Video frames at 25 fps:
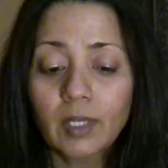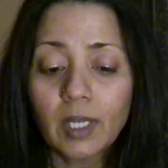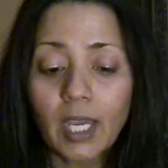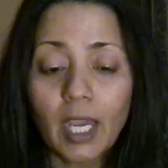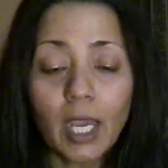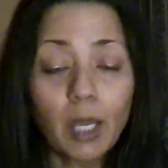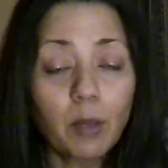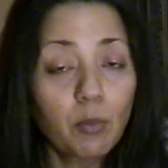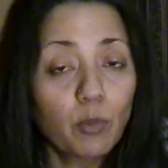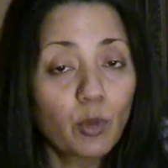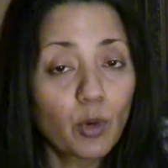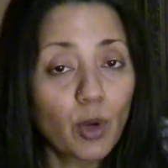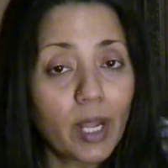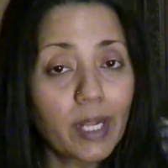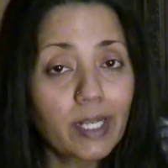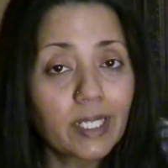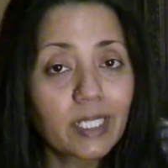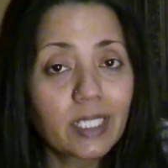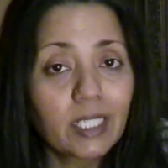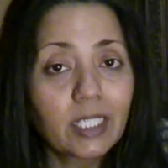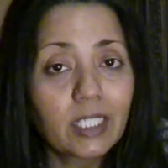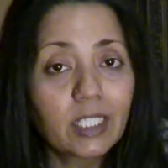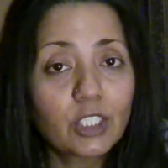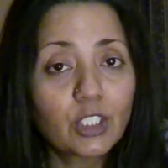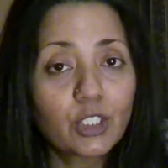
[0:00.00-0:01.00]
"I'm
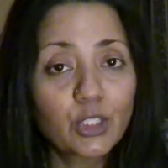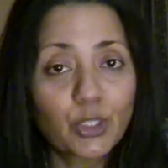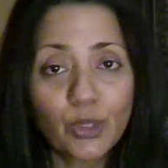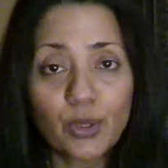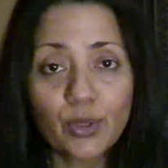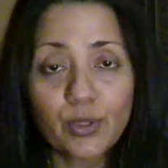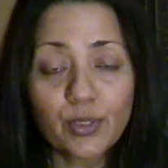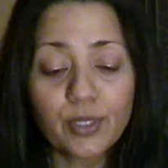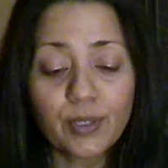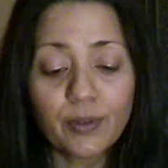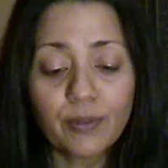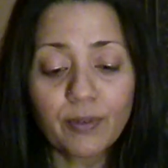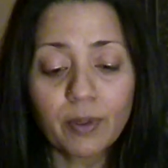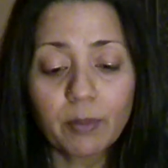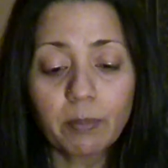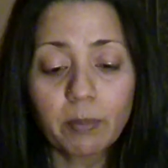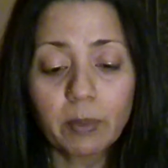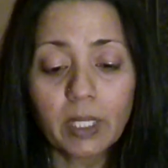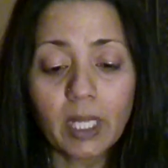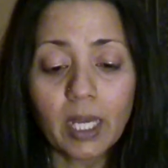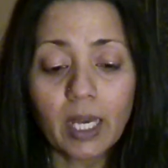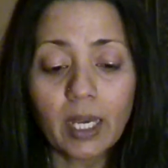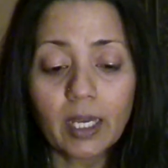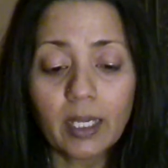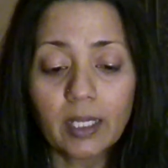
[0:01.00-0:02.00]
ready," Joseph
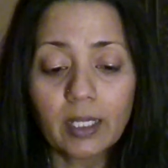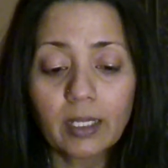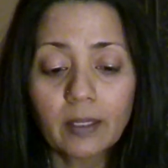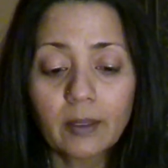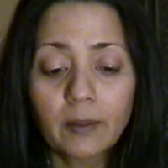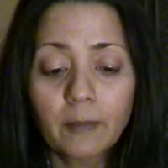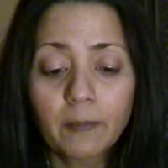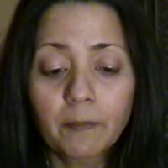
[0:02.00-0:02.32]
replied.